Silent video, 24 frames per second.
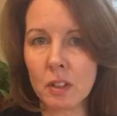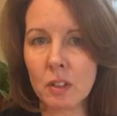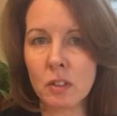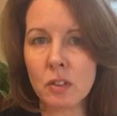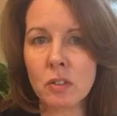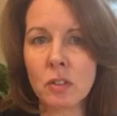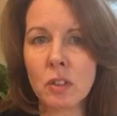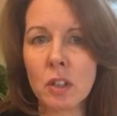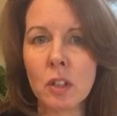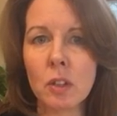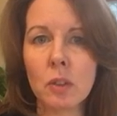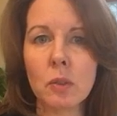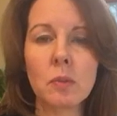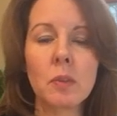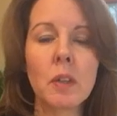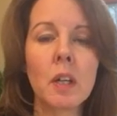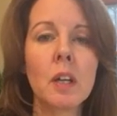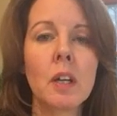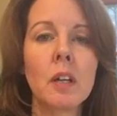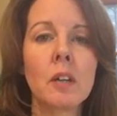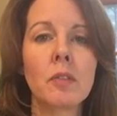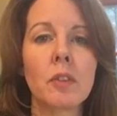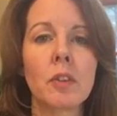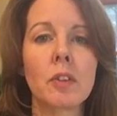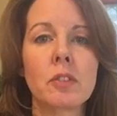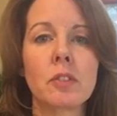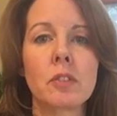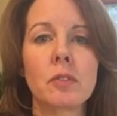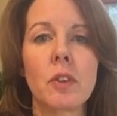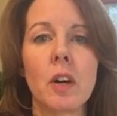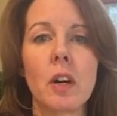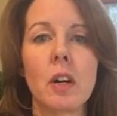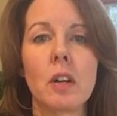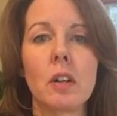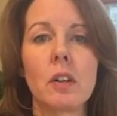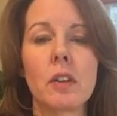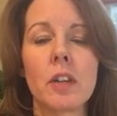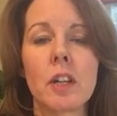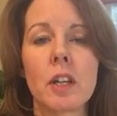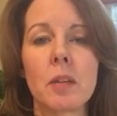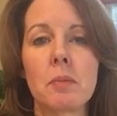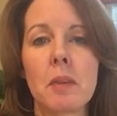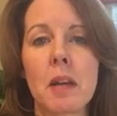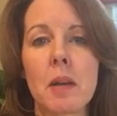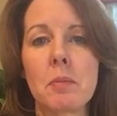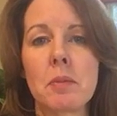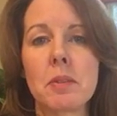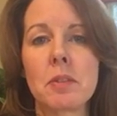So, first of all, the
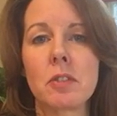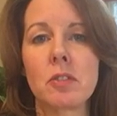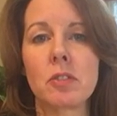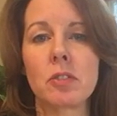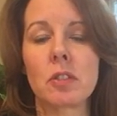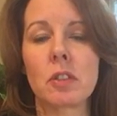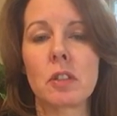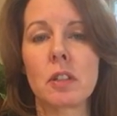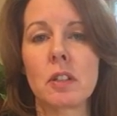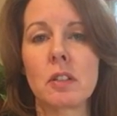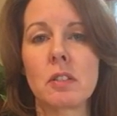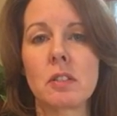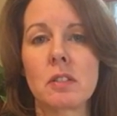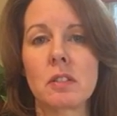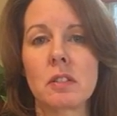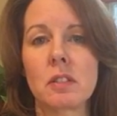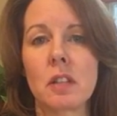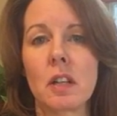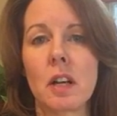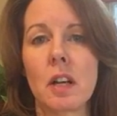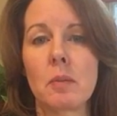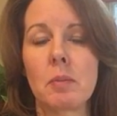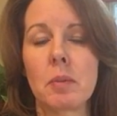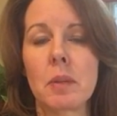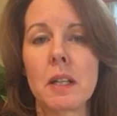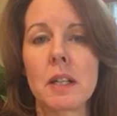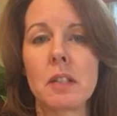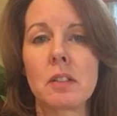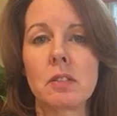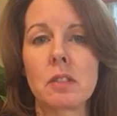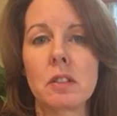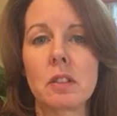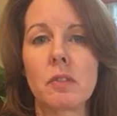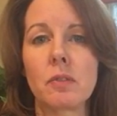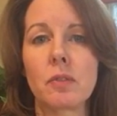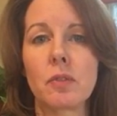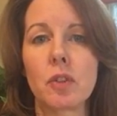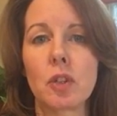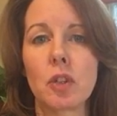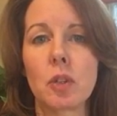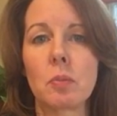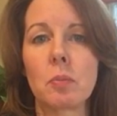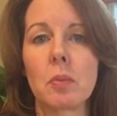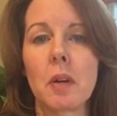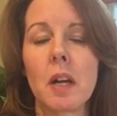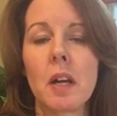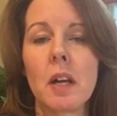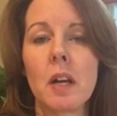command position is a place in the
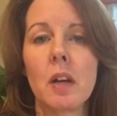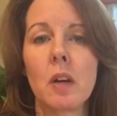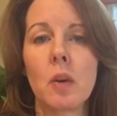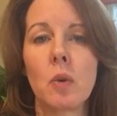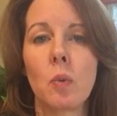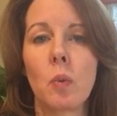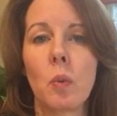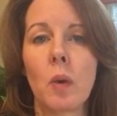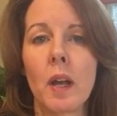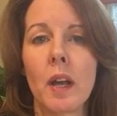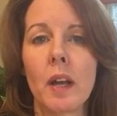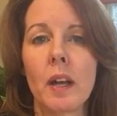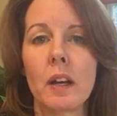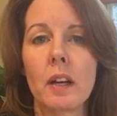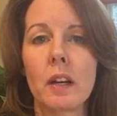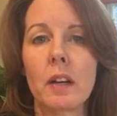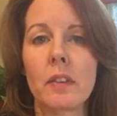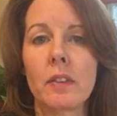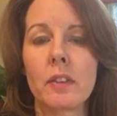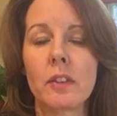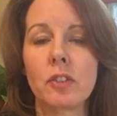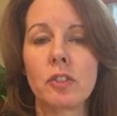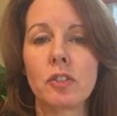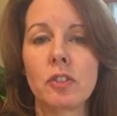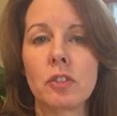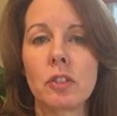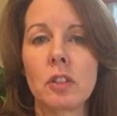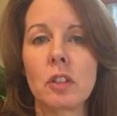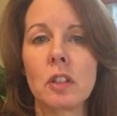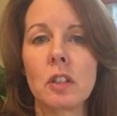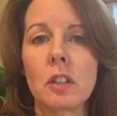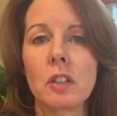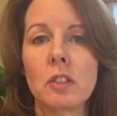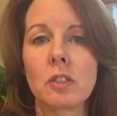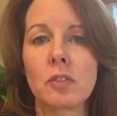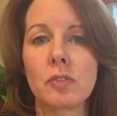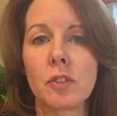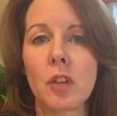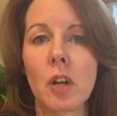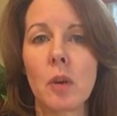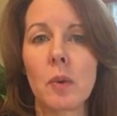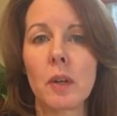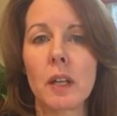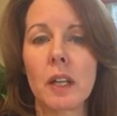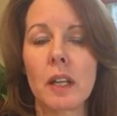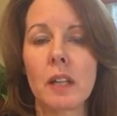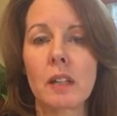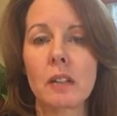room where the chi is
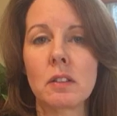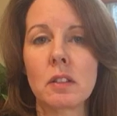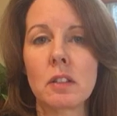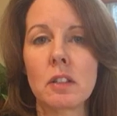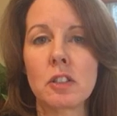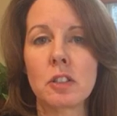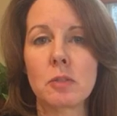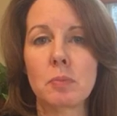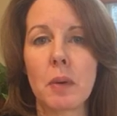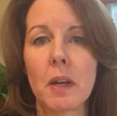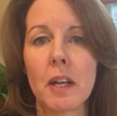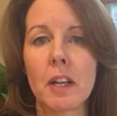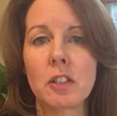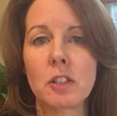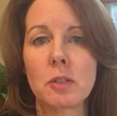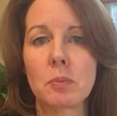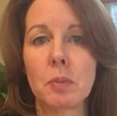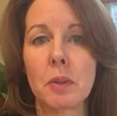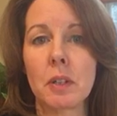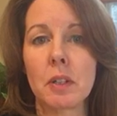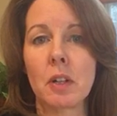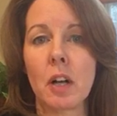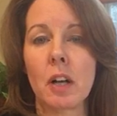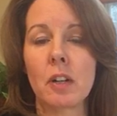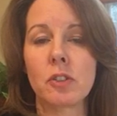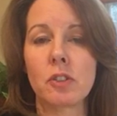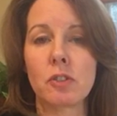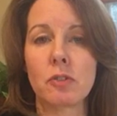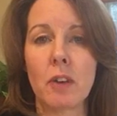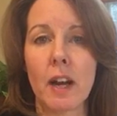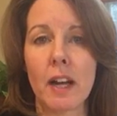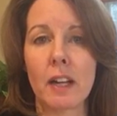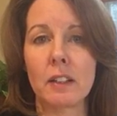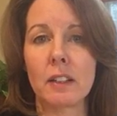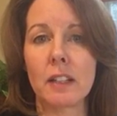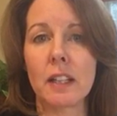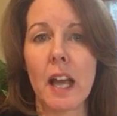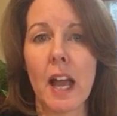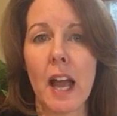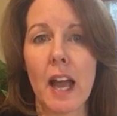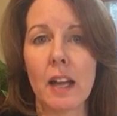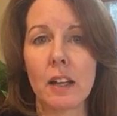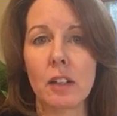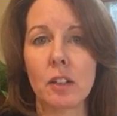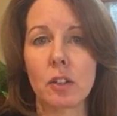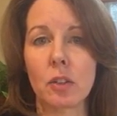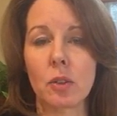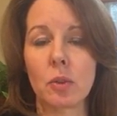flowing into the space but not directly
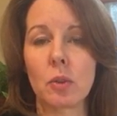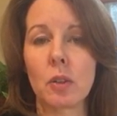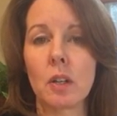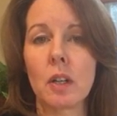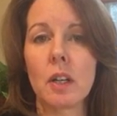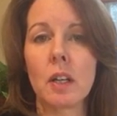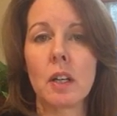at you.